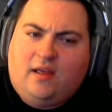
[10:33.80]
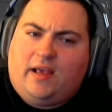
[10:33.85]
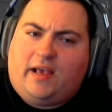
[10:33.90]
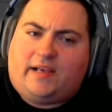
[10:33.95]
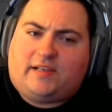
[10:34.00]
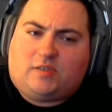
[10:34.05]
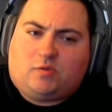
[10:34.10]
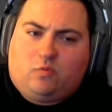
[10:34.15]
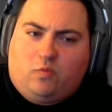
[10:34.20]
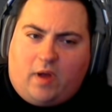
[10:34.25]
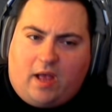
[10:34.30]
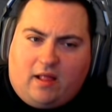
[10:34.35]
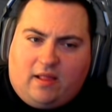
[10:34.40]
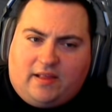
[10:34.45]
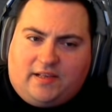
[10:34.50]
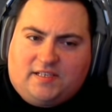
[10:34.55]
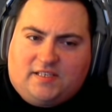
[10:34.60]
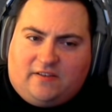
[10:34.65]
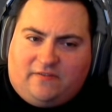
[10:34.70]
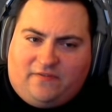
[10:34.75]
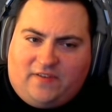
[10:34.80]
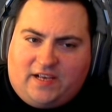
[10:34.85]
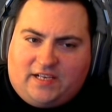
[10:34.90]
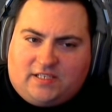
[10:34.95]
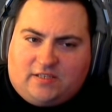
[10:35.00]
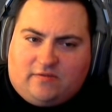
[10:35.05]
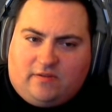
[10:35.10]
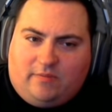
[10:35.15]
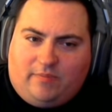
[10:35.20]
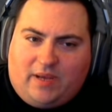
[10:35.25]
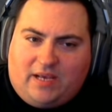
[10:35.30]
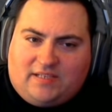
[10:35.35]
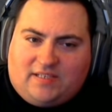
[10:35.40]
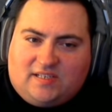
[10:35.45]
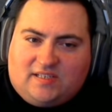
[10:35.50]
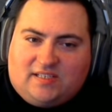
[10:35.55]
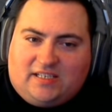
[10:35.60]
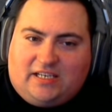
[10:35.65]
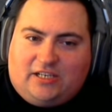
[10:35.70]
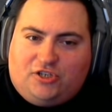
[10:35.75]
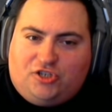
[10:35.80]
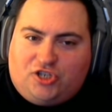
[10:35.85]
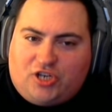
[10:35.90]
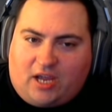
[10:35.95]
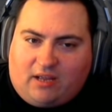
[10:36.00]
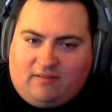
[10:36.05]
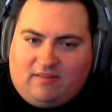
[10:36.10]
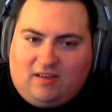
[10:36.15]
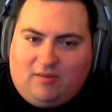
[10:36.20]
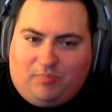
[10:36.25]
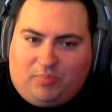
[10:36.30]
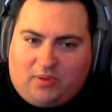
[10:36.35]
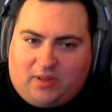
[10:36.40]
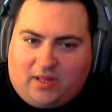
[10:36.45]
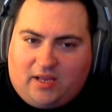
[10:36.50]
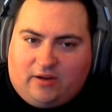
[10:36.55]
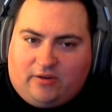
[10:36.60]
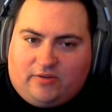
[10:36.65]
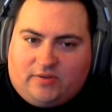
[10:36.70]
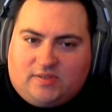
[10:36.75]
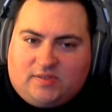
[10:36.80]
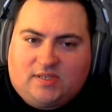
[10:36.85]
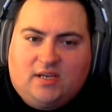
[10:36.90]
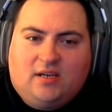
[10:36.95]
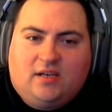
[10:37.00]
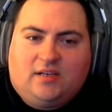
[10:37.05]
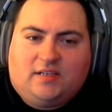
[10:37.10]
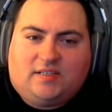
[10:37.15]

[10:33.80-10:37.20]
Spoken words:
as well as the Phase 3 bases ejecting players